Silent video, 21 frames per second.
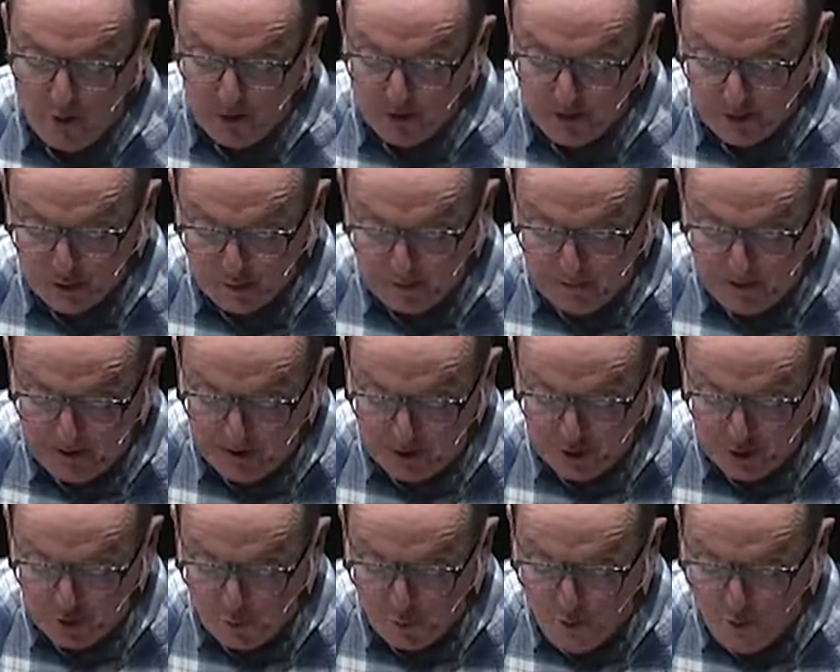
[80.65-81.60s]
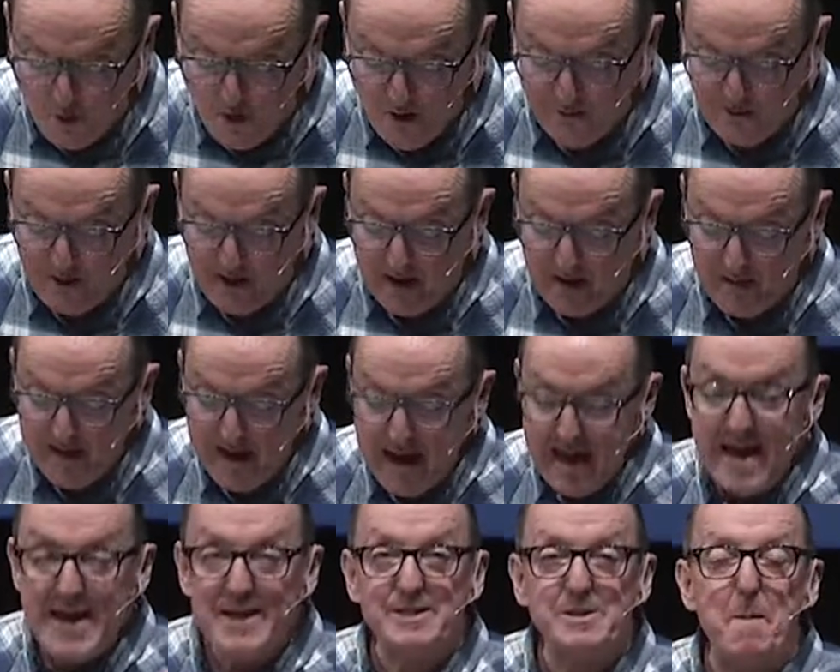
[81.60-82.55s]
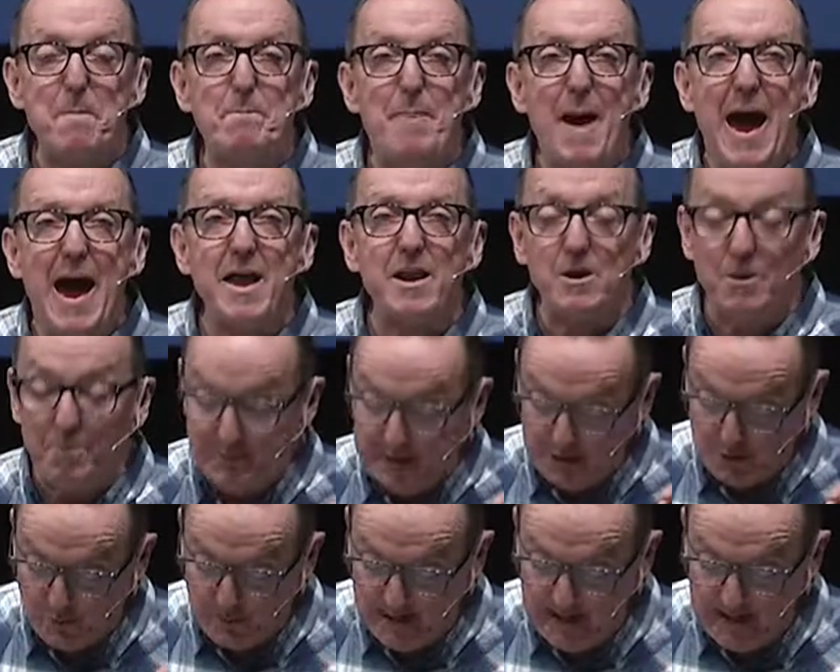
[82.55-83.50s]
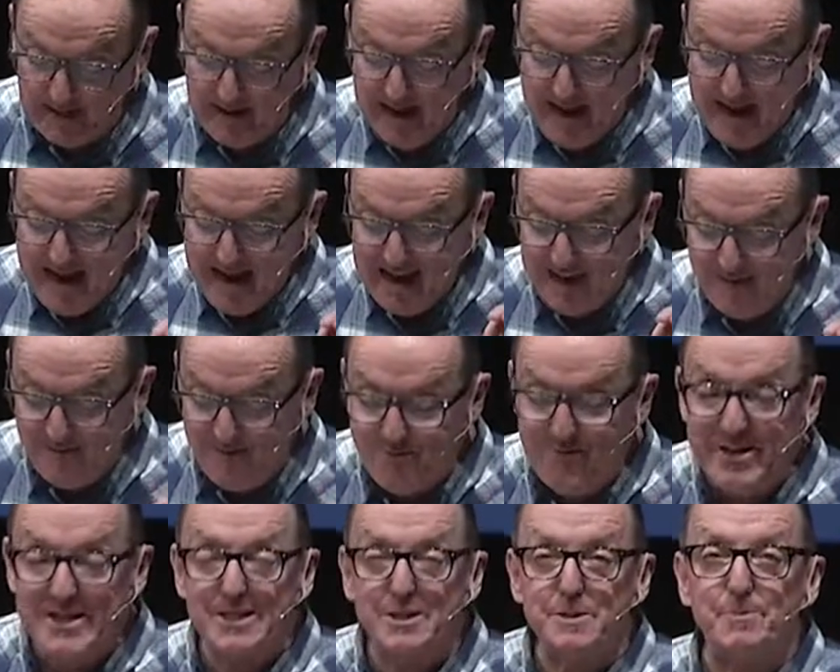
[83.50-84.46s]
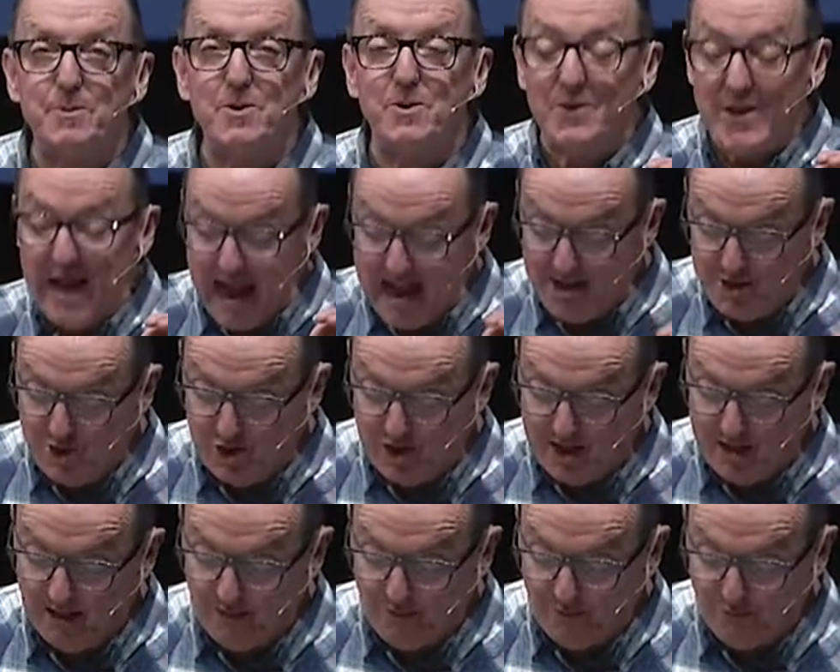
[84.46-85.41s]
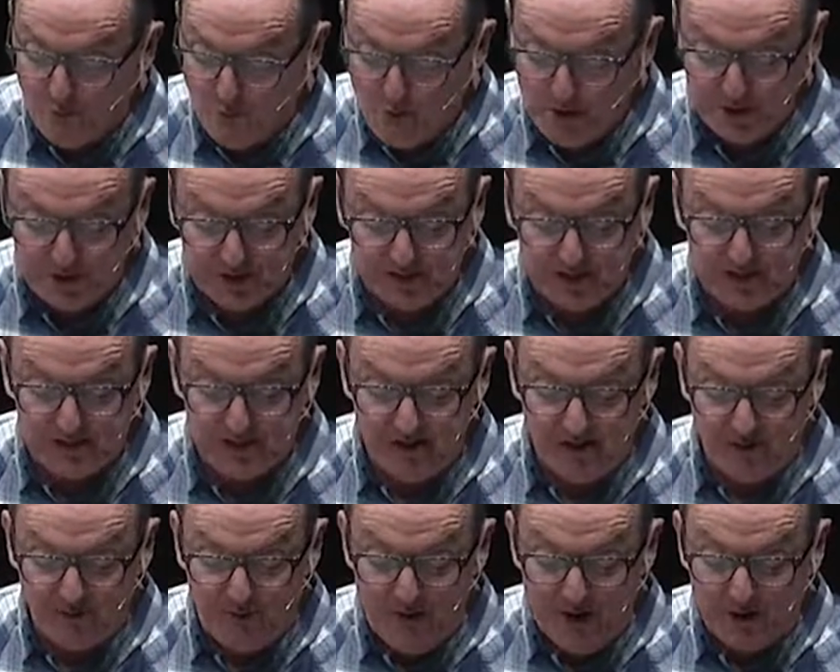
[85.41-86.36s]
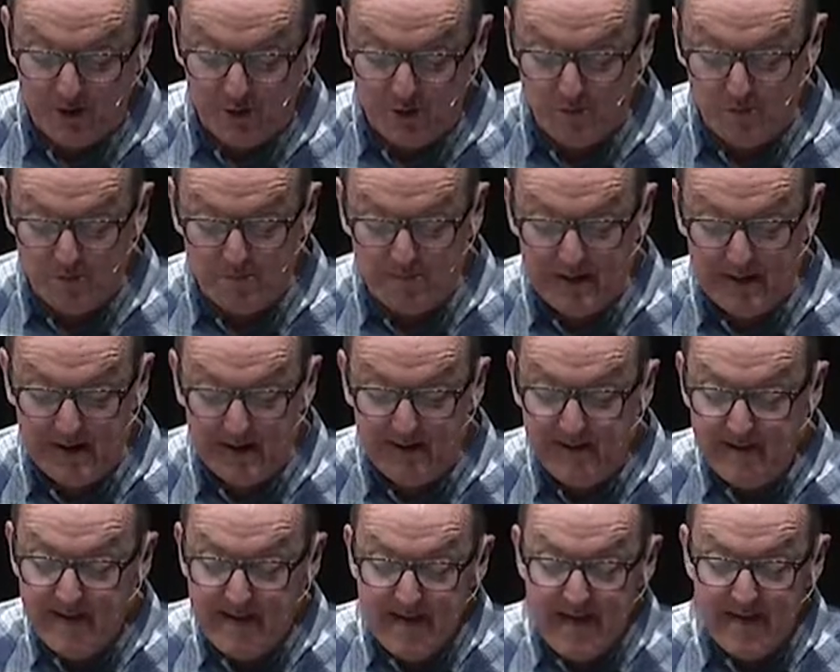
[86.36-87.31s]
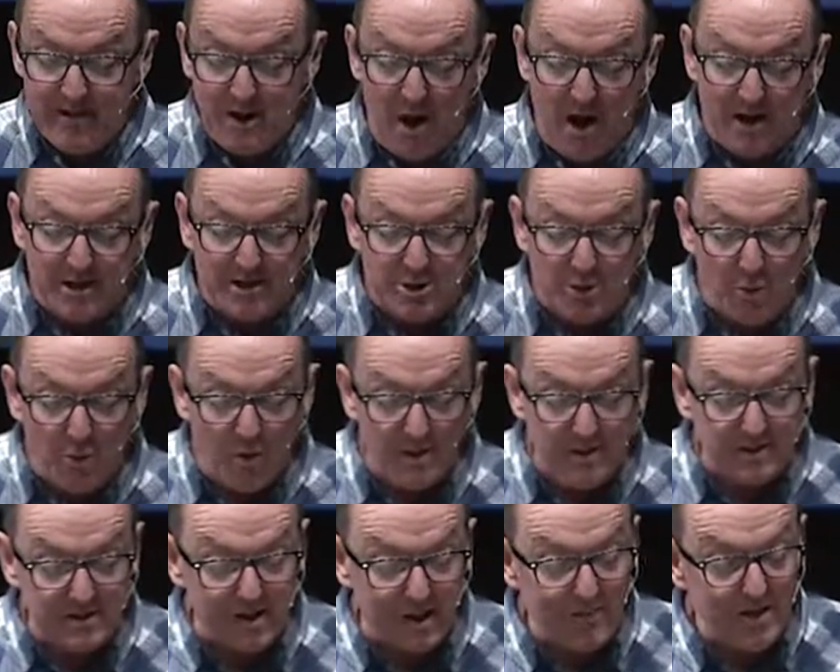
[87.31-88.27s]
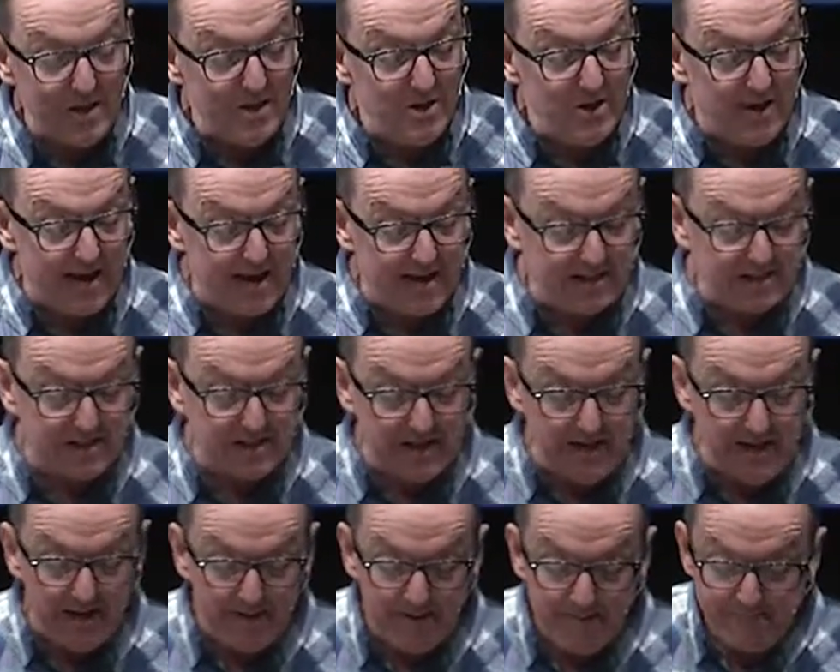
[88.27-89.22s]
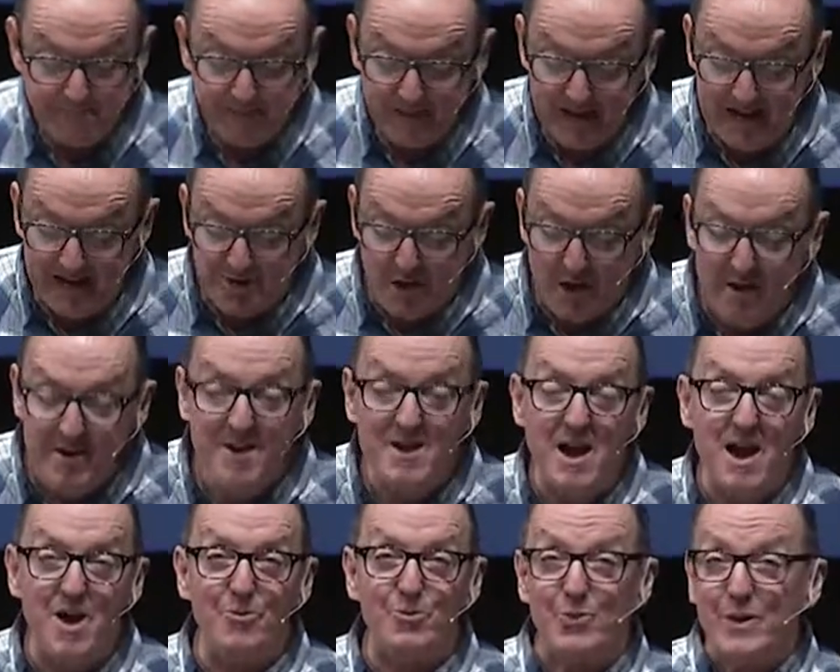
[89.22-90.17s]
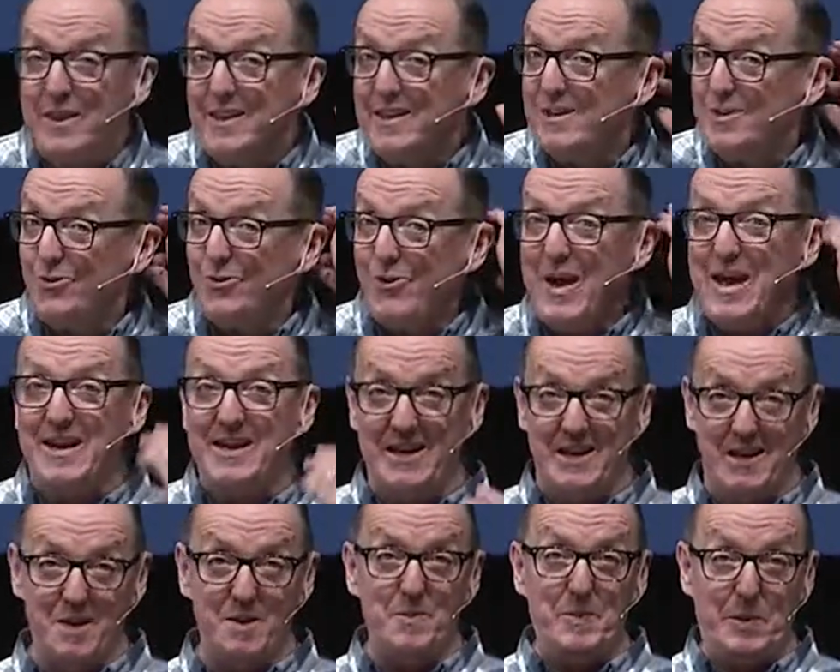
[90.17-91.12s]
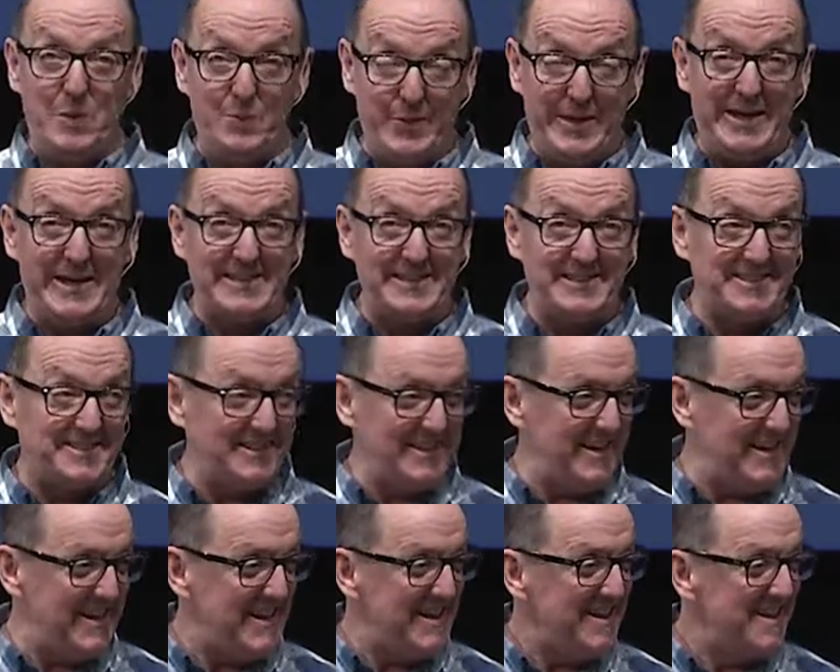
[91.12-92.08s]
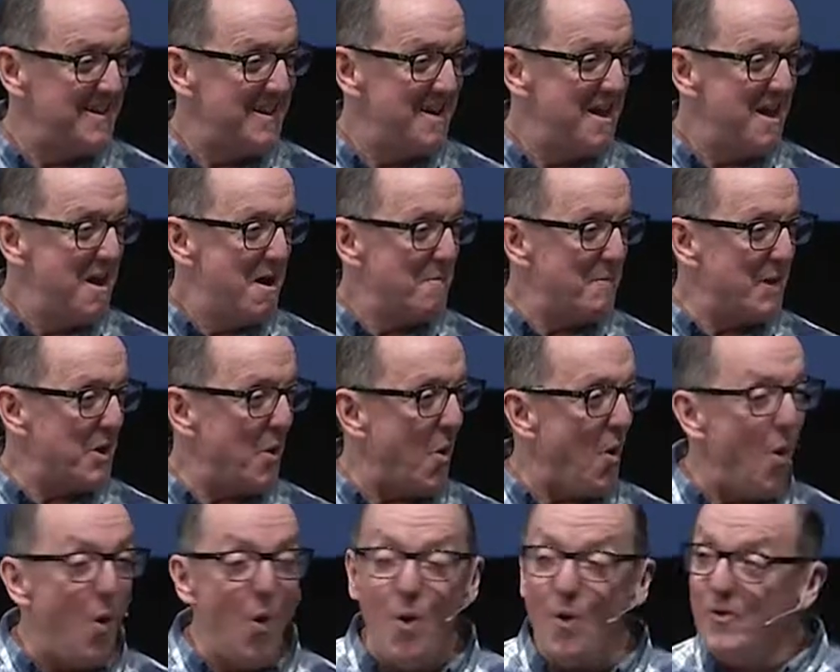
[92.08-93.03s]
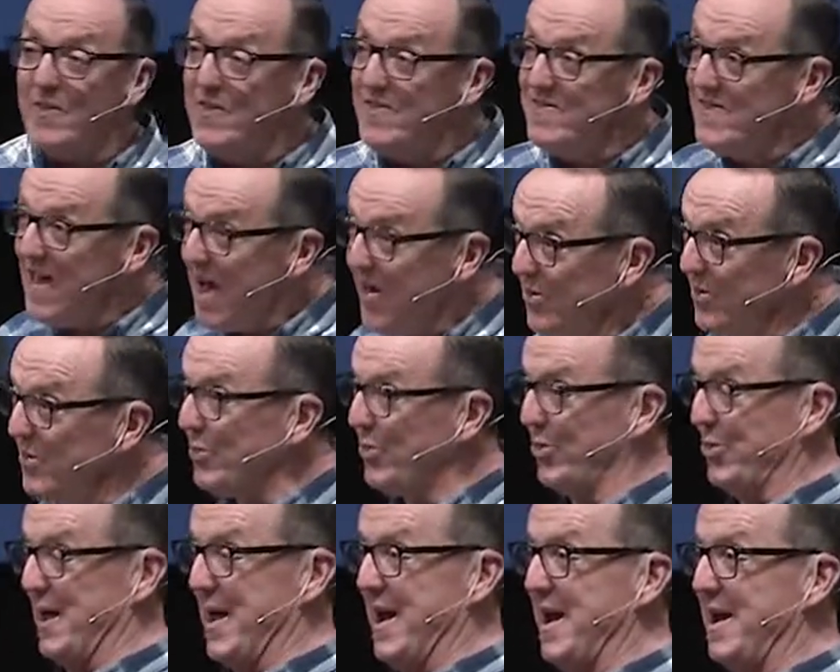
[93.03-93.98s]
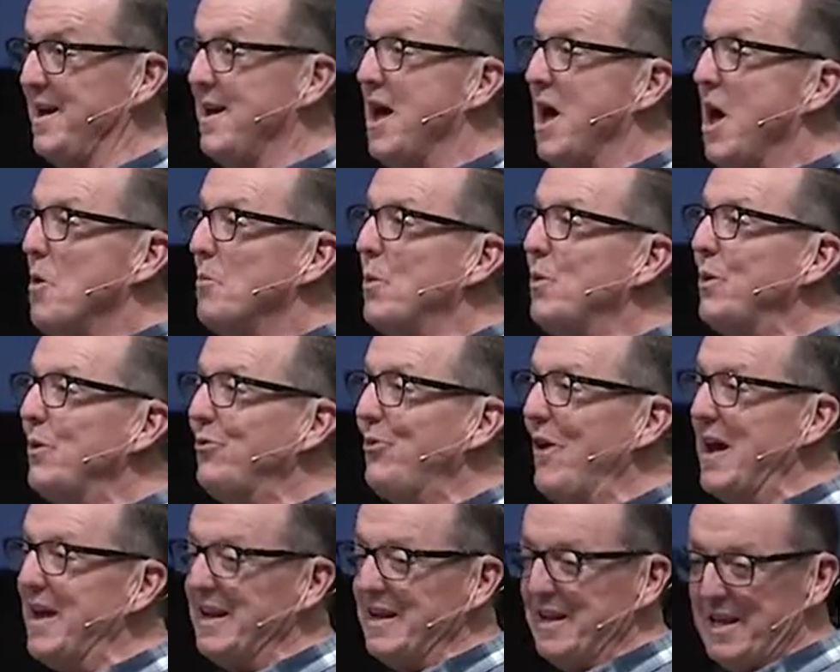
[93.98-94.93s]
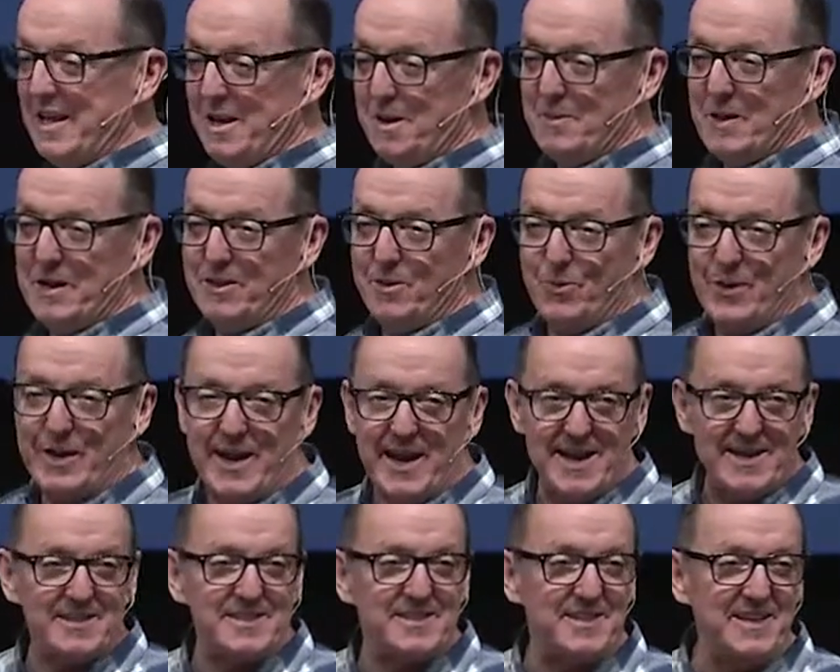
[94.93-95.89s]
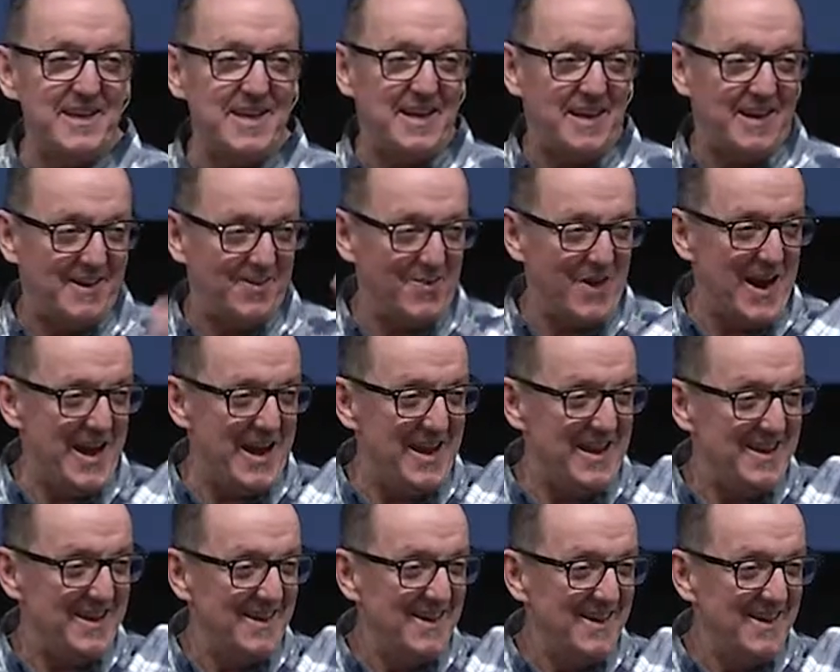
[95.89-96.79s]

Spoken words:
spiritual warfare is a battle between invisible angelic forces that affect you and me, and the cause of war that's something you can't see. And it's hard enough really to fight an enemy we can see, but a whole nother thing when we fight an enemy that we can't see, right?